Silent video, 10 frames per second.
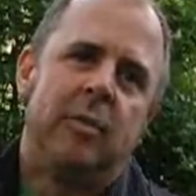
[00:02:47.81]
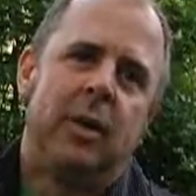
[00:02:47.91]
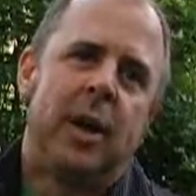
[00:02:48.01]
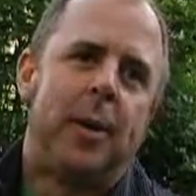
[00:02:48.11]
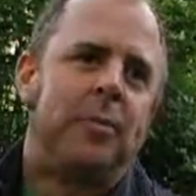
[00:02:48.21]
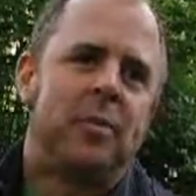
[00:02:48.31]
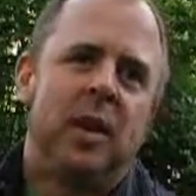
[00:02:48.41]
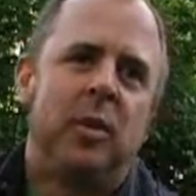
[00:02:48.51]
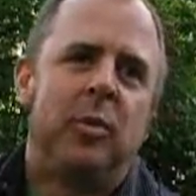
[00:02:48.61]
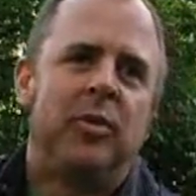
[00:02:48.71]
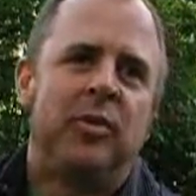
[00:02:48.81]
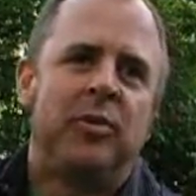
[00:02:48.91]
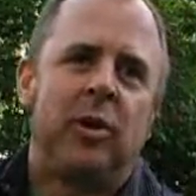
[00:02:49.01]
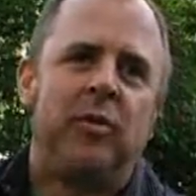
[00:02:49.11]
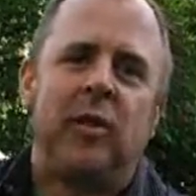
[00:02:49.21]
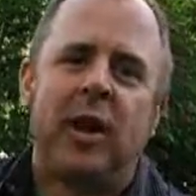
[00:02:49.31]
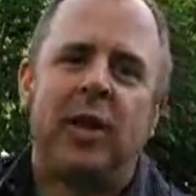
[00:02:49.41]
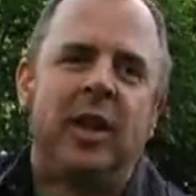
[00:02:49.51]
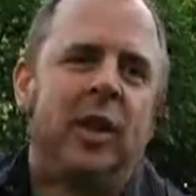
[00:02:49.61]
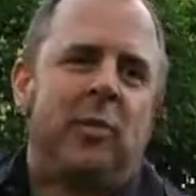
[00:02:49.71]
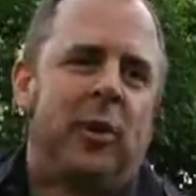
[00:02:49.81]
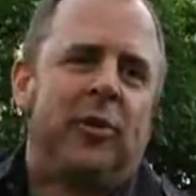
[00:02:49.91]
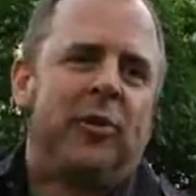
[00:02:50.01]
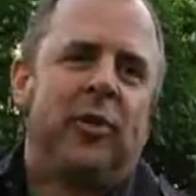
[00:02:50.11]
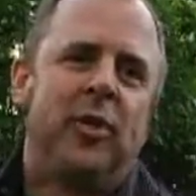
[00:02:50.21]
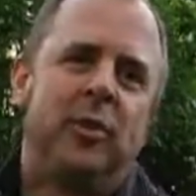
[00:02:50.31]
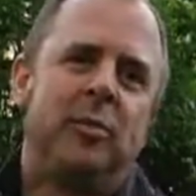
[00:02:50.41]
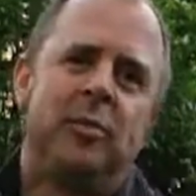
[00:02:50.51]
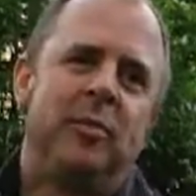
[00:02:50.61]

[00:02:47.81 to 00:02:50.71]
But um, it was just sort of like a little personal